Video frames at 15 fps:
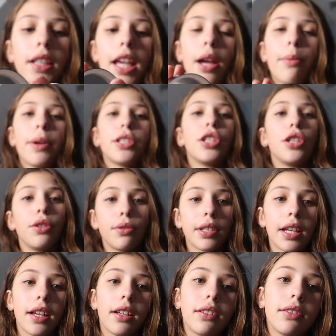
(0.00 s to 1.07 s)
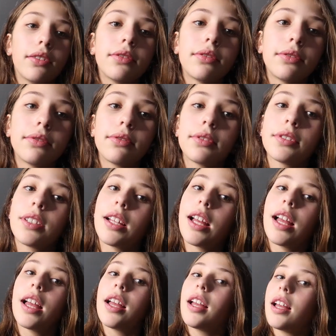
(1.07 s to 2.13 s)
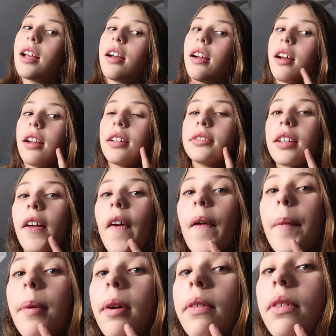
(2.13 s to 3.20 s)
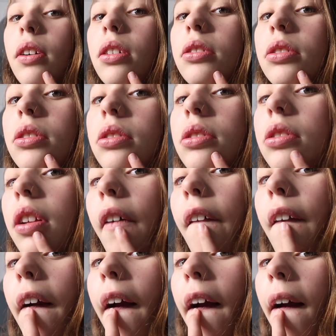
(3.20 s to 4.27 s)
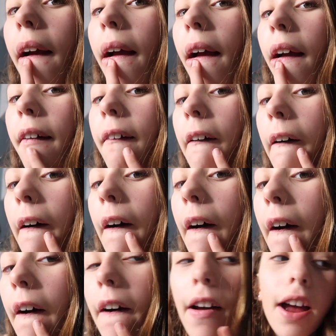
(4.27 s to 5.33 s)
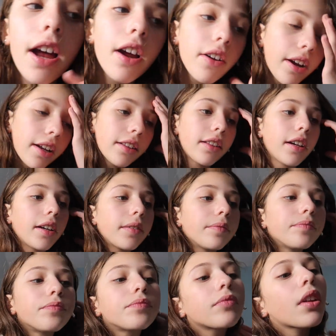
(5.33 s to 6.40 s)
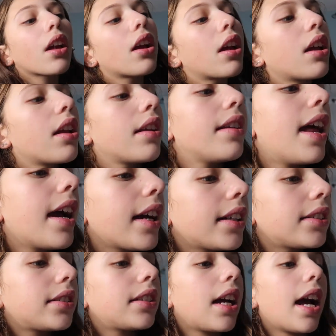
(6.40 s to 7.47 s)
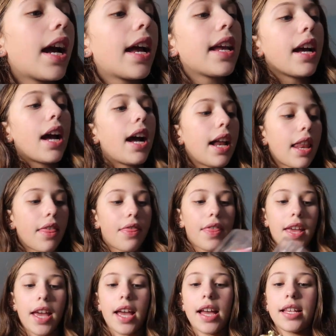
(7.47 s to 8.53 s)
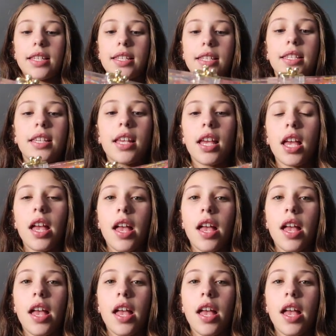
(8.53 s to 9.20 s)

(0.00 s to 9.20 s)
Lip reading: Can't wait to use it. I need to clean my face because there's a hook right there. Next, I got this.